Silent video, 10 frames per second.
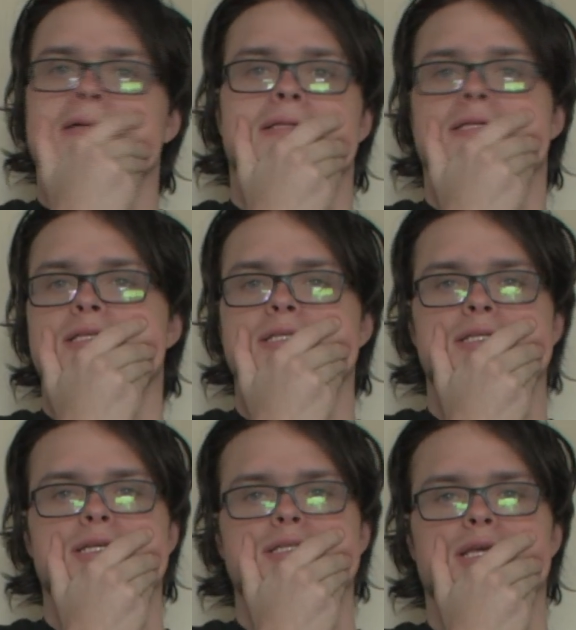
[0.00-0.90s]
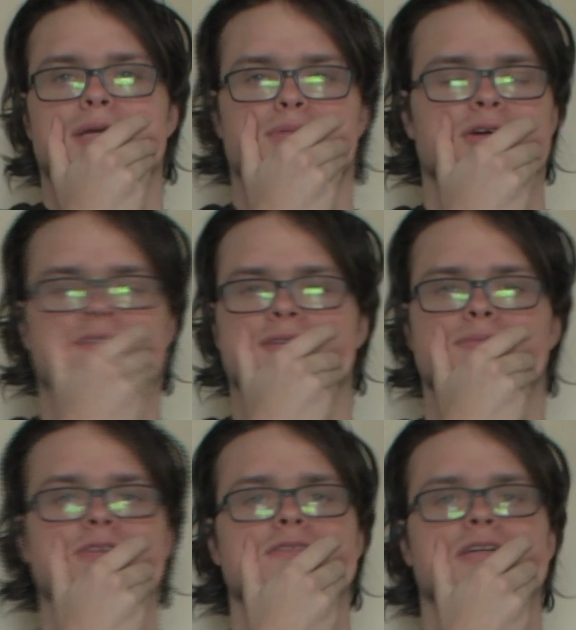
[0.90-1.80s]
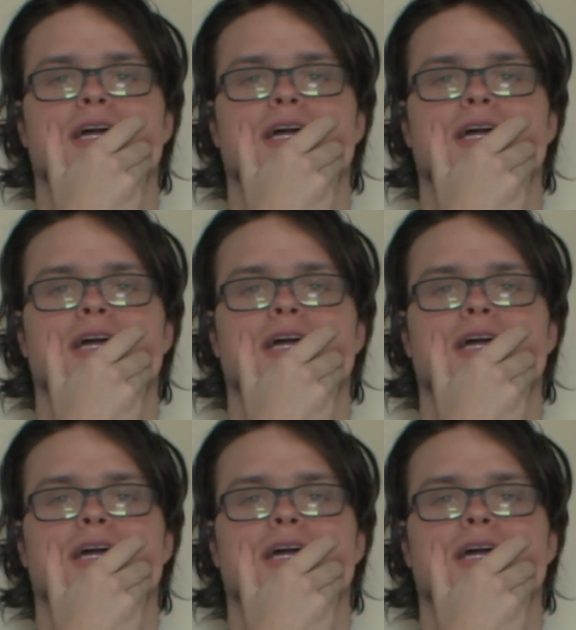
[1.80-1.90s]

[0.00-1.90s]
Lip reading: this is just like a perfect movie.